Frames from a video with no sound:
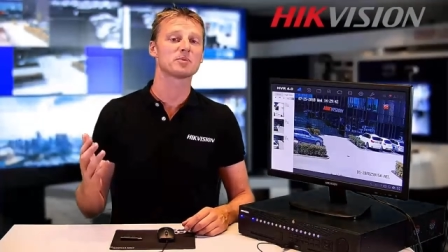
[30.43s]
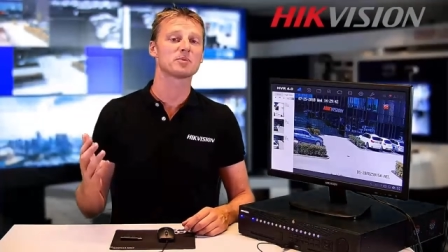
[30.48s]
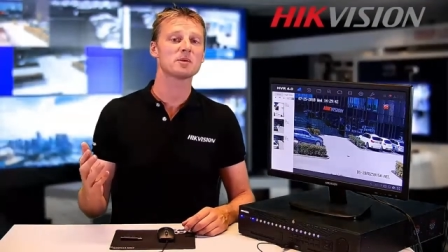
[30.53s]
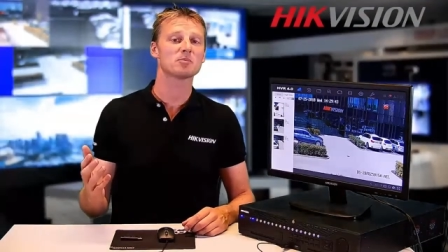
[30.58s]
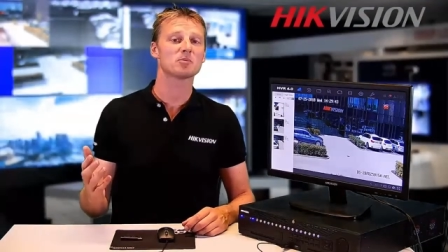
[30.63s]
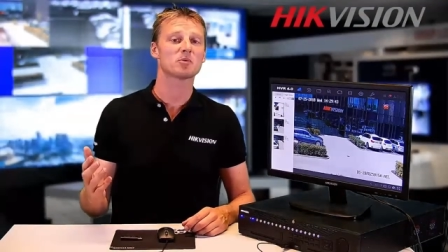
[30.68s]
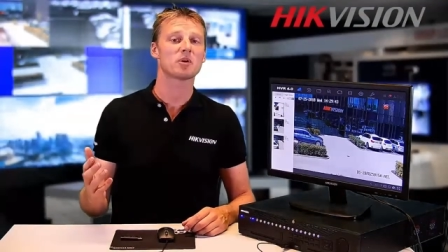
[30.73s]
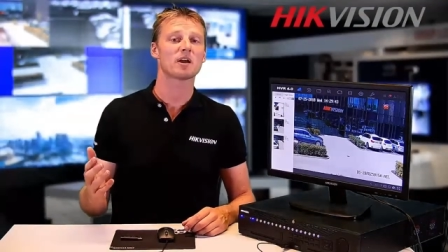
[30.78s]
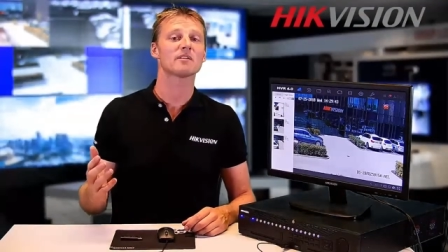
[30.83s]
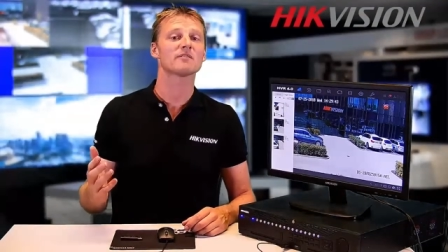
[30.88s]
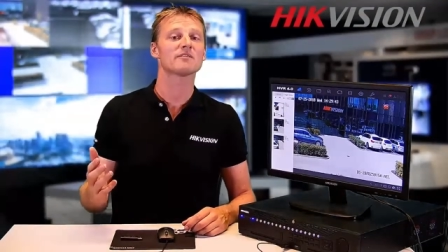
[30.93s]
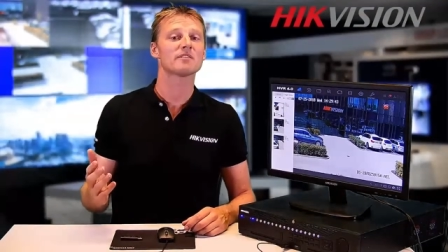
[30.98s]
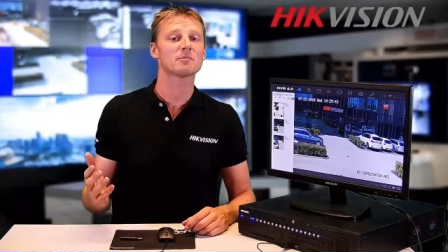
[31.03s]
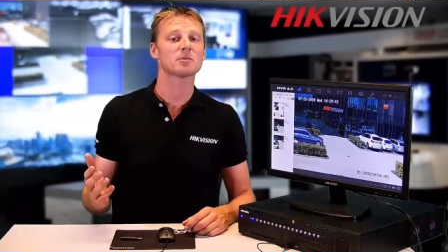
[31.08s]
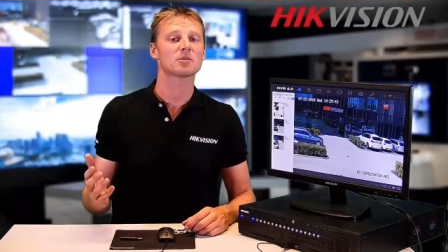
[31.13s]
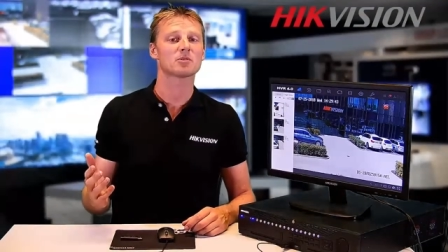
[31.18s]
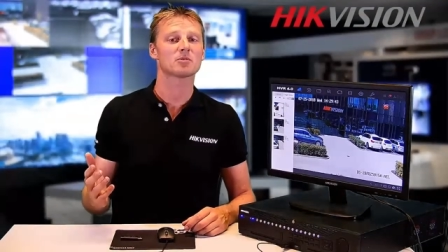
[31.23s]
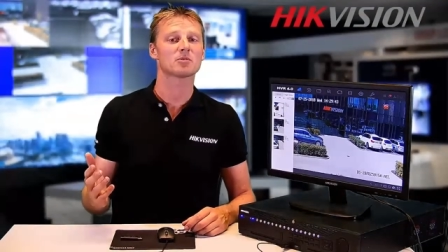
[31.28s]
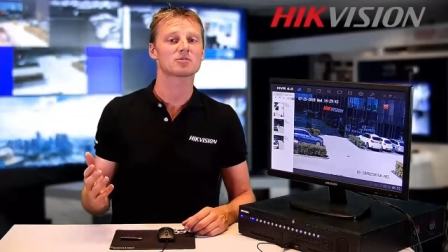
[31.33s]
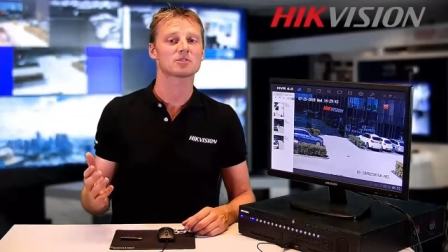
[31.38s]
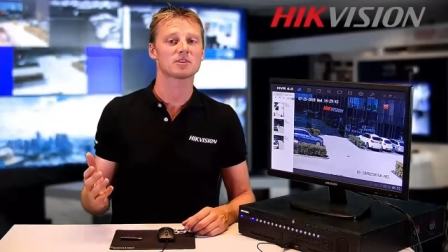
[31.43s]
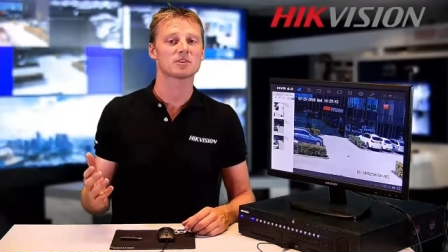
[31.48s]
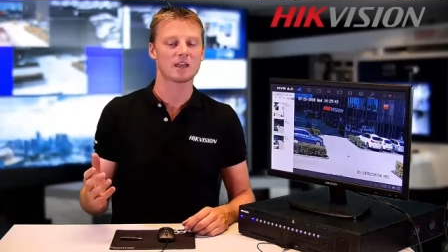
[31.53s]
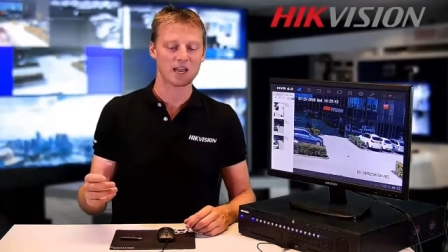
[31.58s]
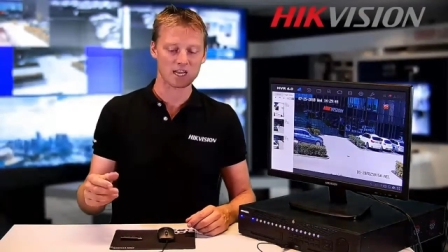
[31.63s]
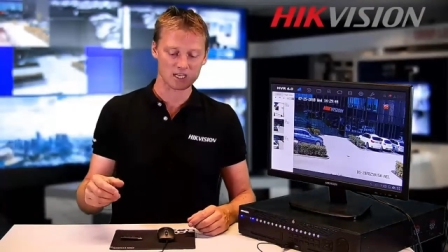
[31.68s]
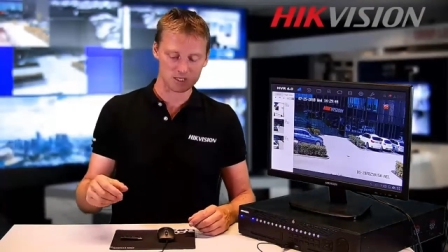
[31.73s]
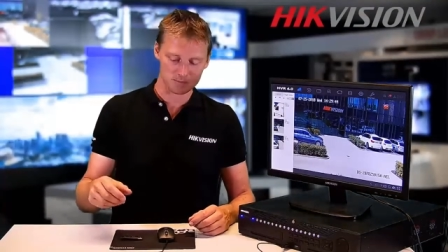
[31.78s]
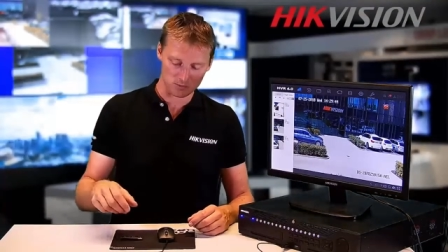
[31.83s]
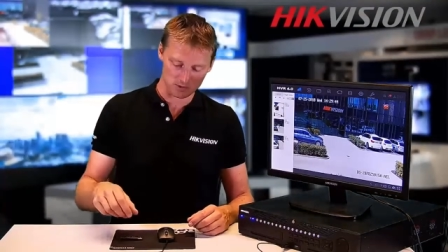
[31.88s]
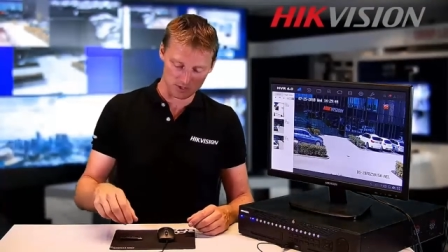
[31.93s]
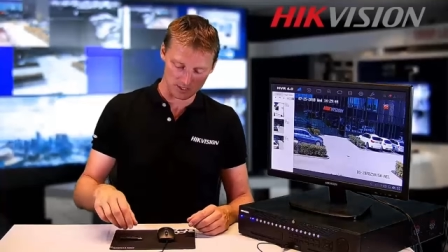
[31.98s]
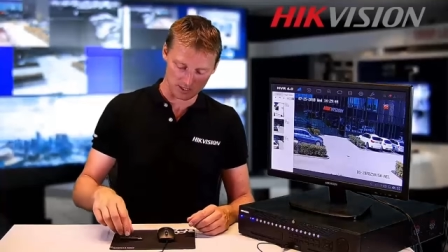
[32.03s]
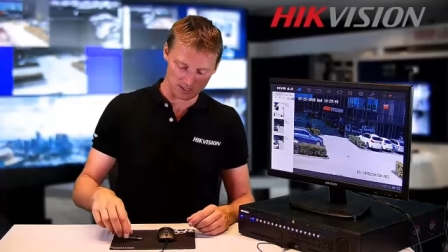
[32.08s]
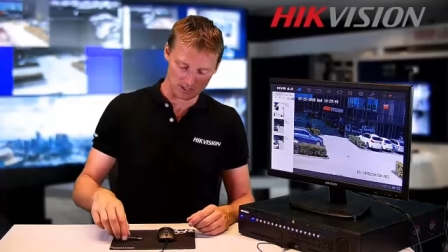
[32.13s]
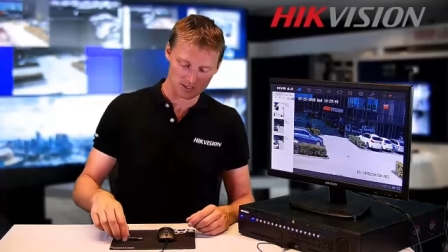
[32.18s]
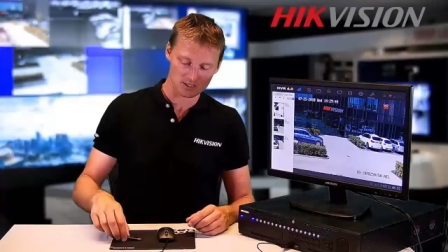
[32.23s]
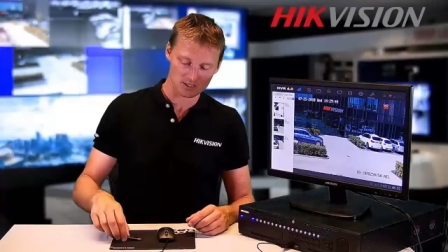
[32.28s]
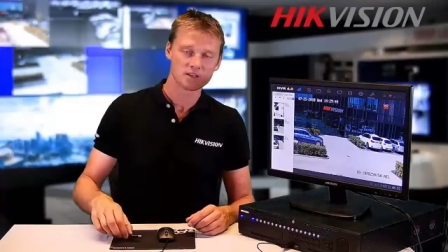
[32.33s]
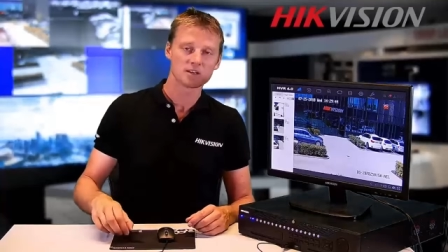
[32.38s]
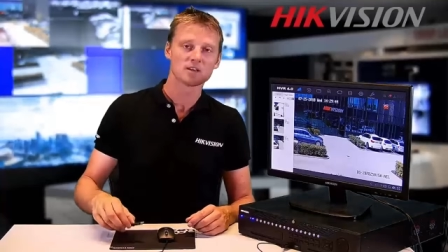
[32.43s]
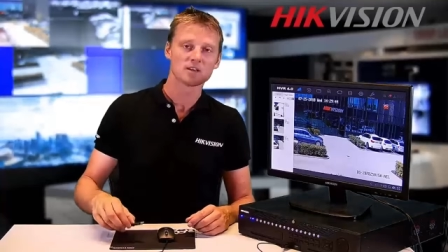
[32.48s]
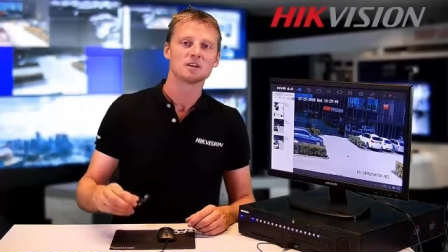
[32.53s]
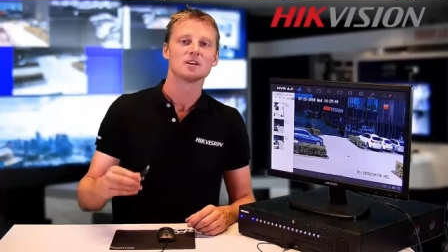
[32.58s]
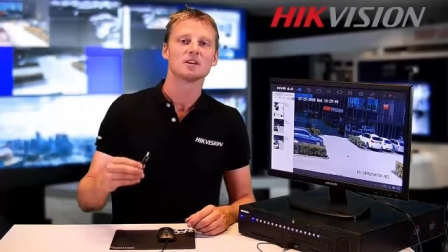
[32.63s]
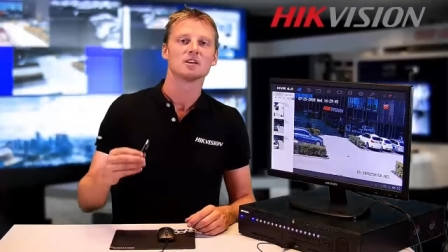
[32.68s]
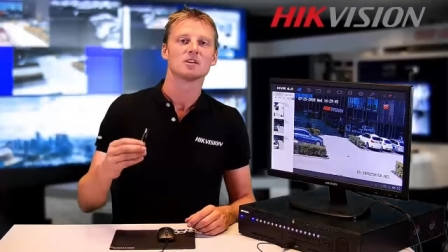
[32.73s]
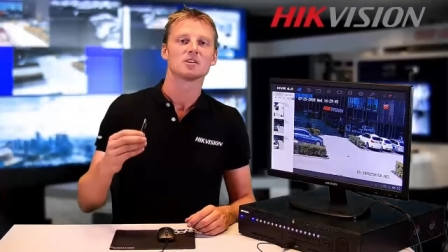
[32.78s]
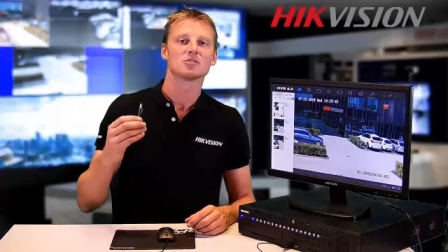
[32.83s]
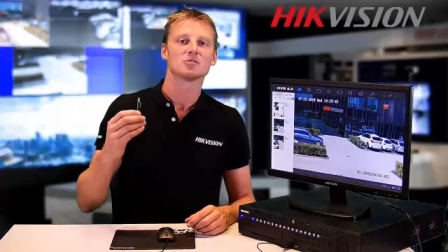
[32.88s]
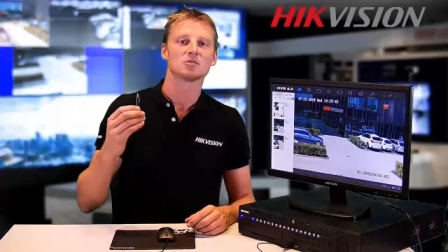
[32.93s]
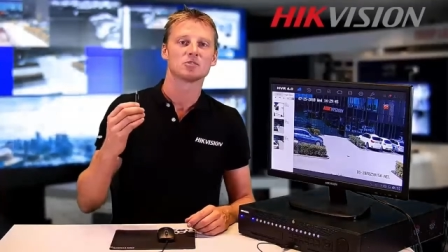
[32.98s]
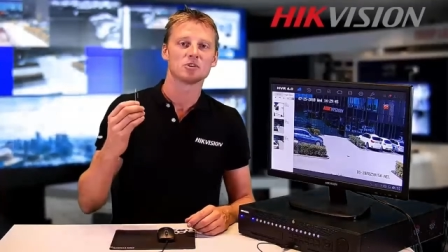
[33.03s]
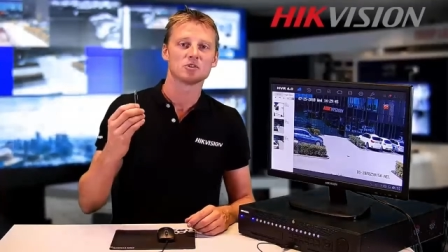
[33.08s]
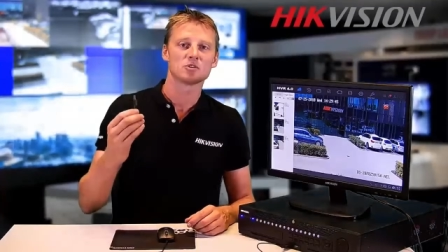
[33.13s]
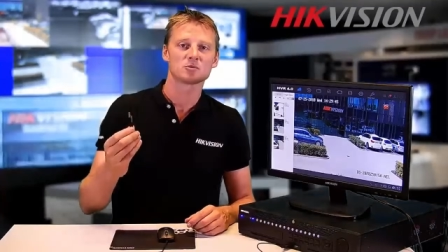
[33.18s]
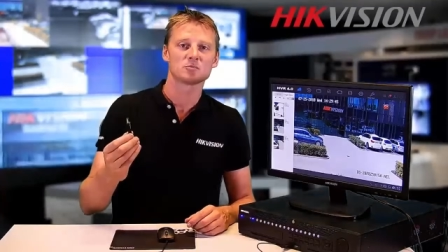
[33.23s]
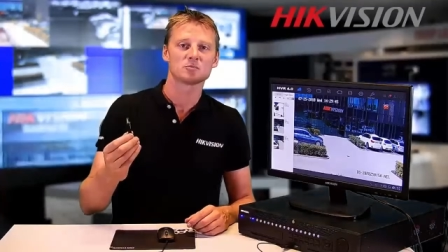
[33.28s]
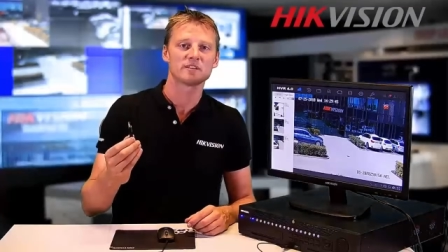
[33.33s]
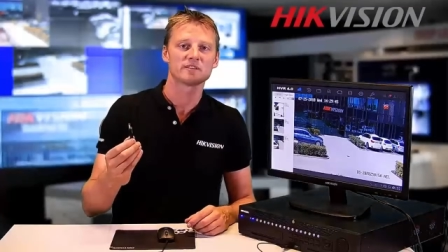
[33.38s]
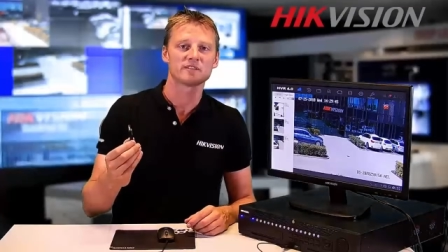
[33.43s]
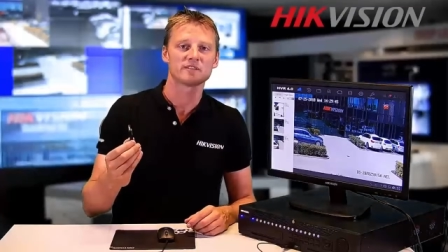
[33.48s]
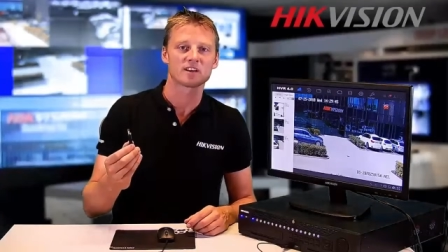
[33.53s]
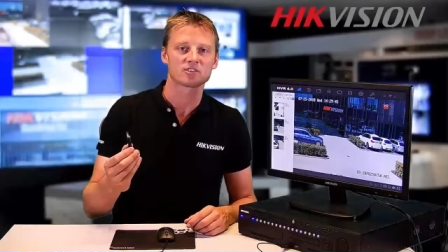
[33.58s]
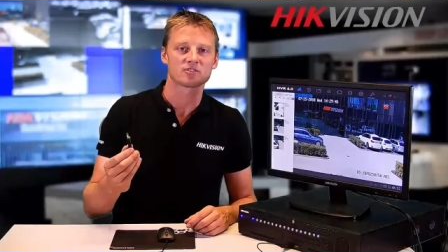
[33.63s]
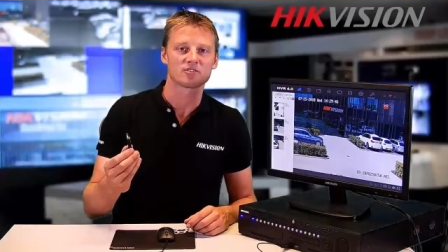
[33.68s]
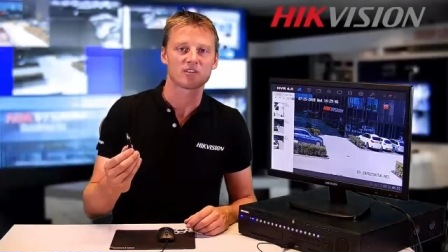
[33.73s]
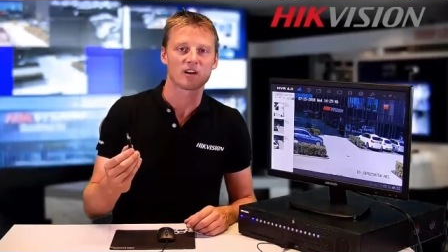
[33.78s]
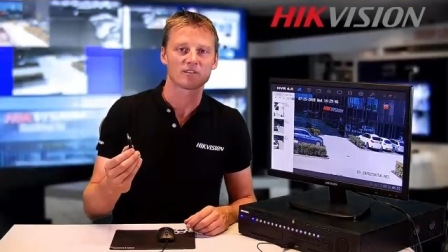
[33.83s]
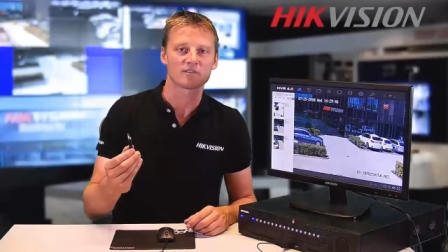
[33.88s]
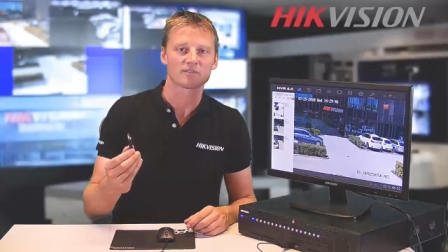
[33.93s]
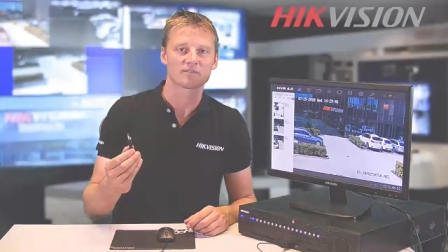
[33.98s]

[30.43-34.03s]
people and vehicles and export this to a USB flash drive.